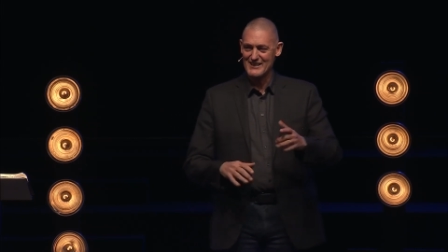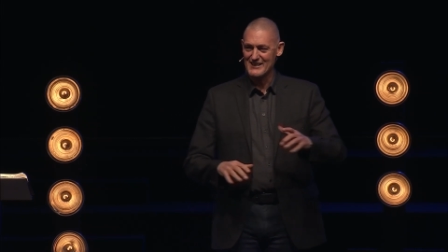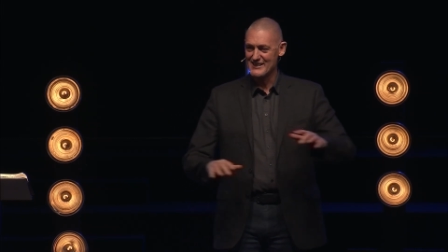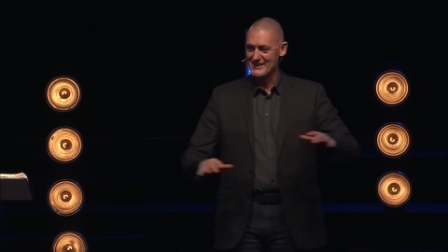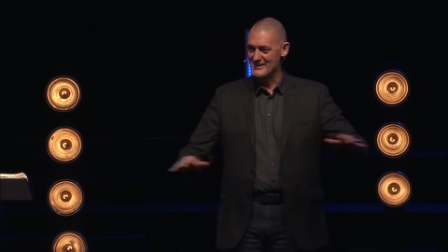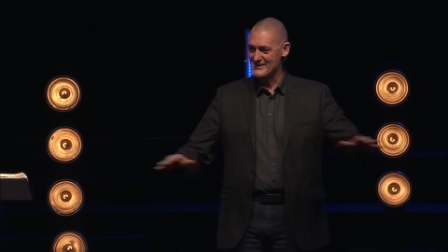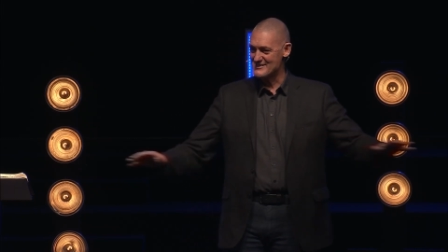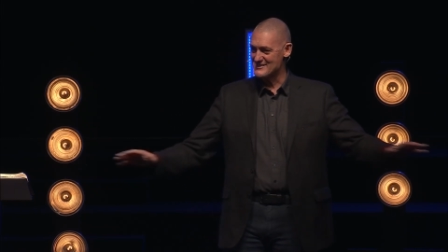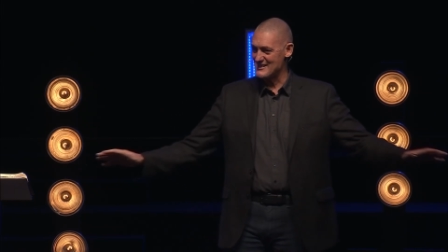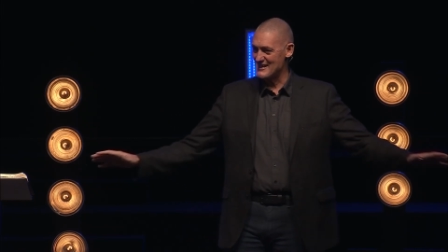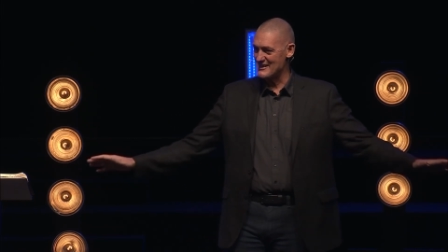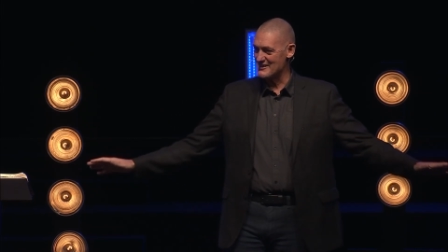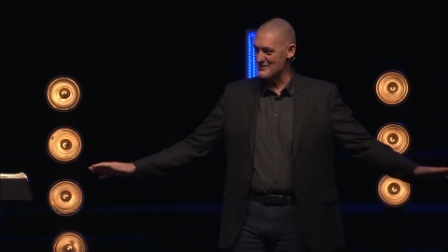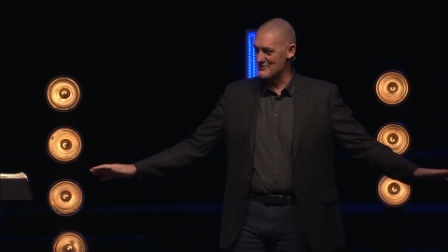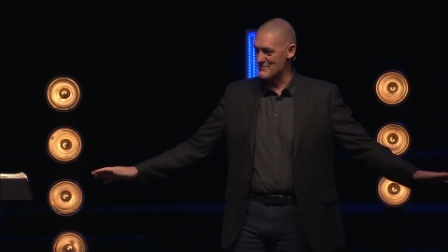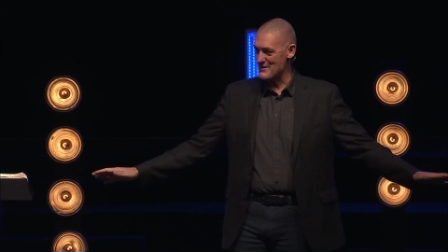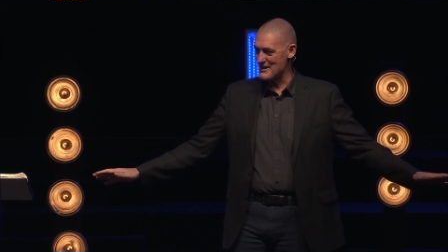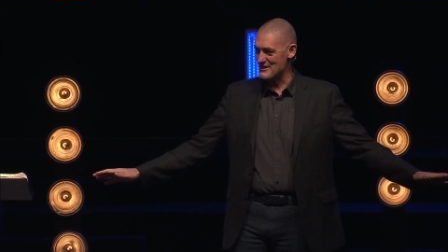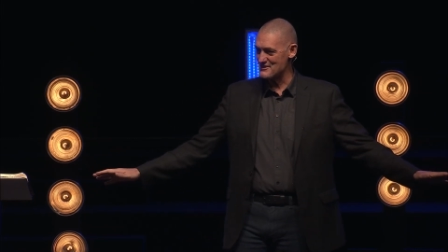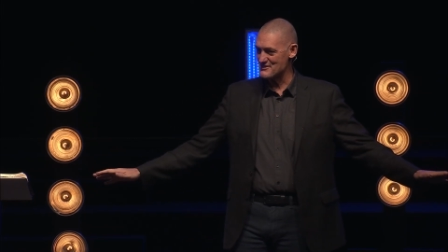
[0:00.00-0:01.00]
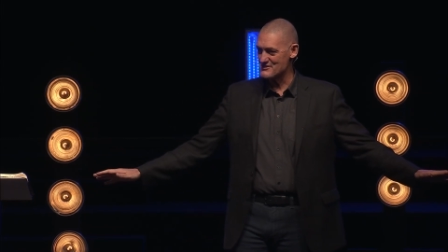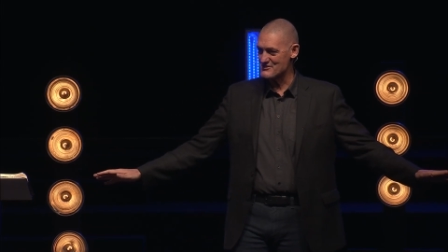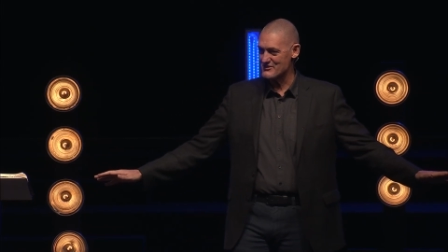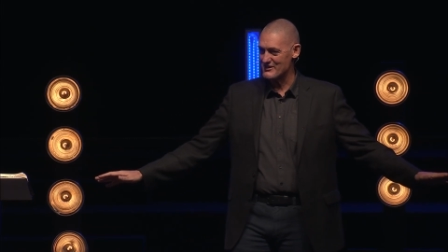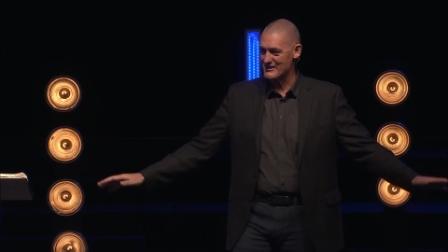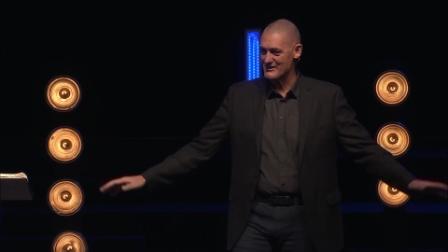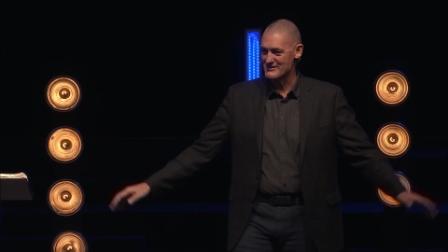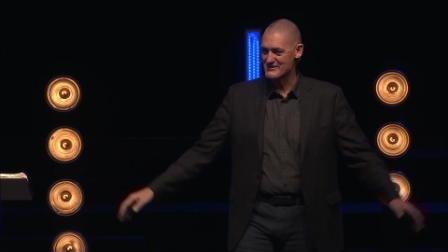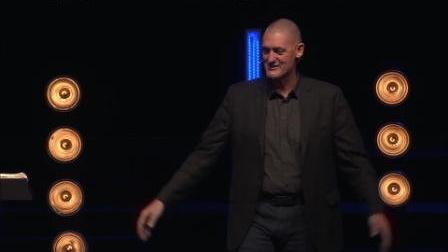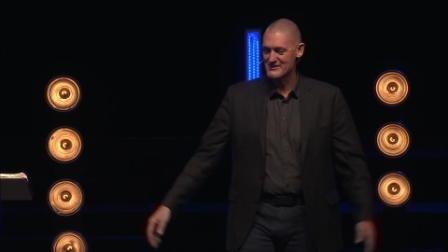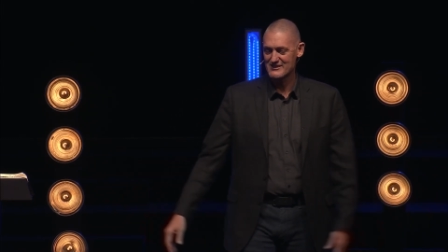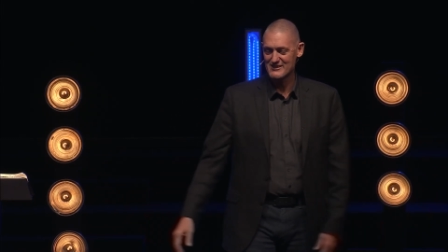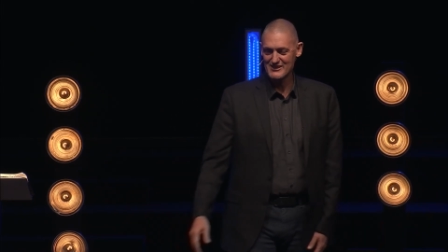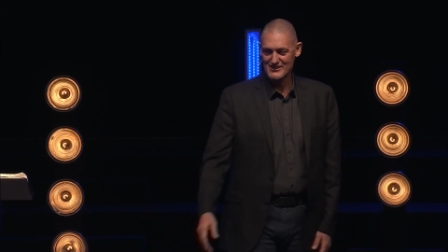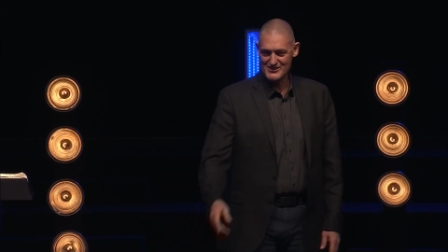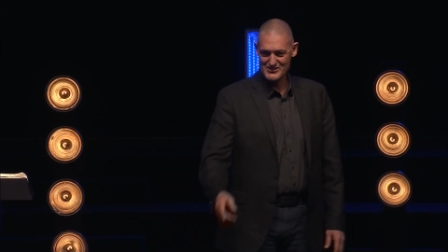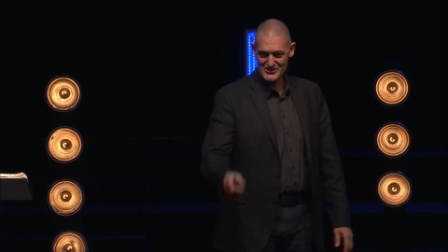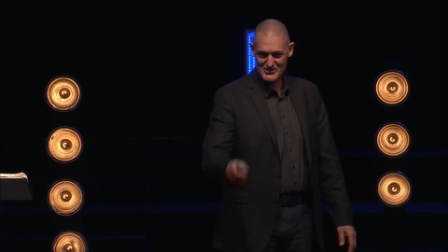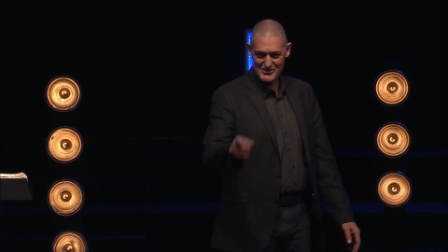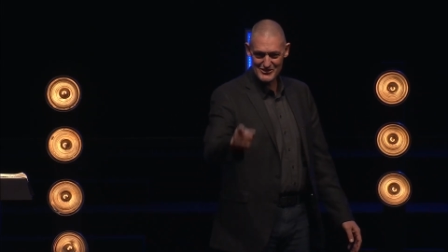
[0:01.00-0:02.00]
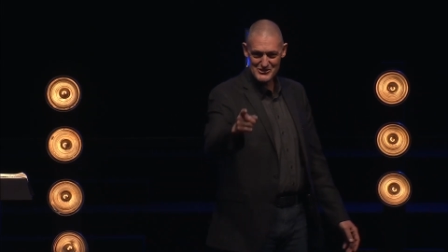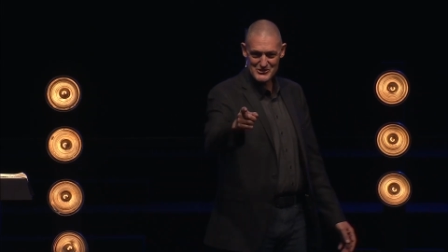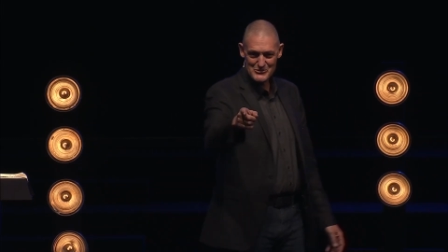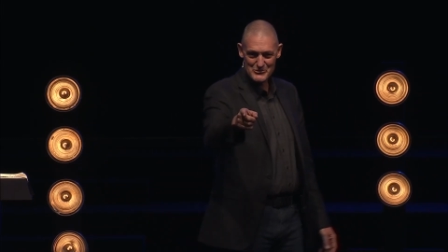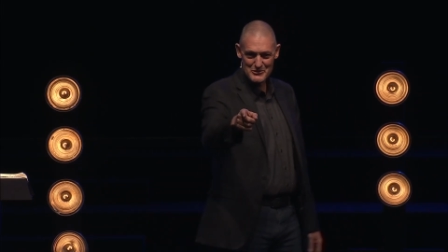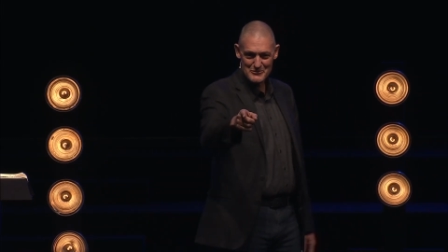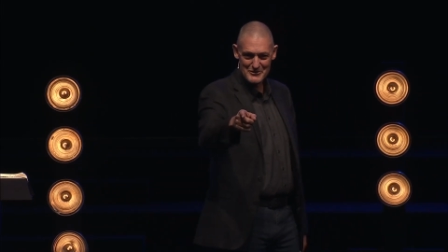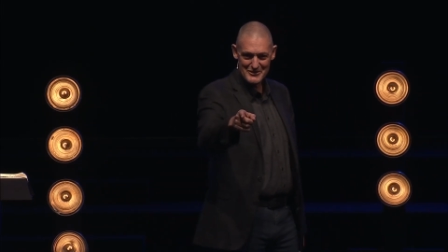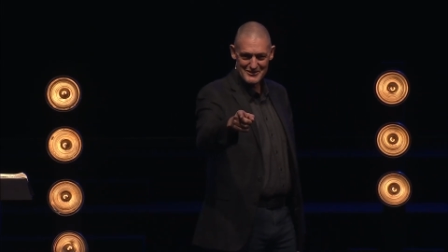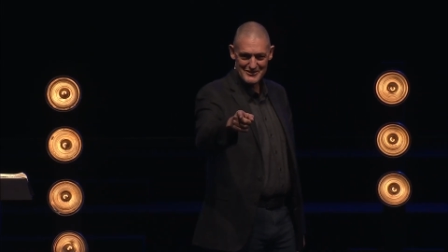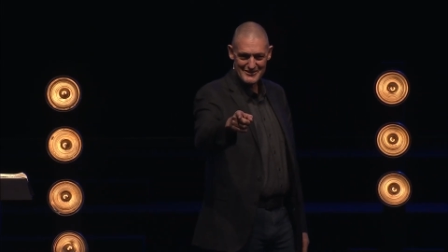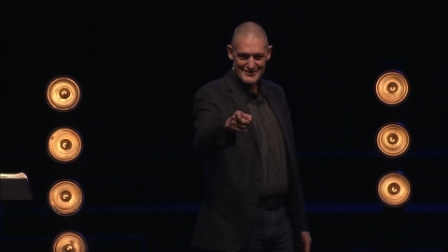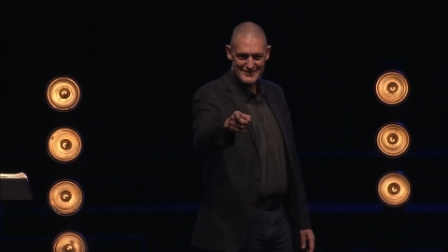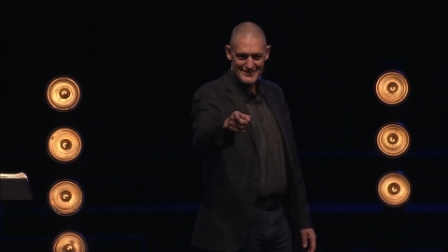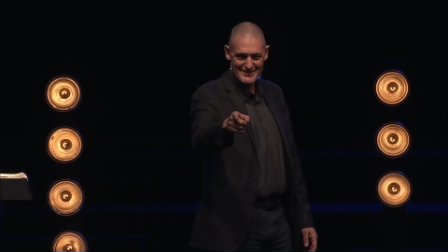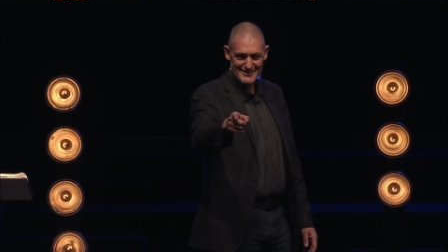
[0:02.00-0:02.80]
He's saying to the magistrates, See this woman?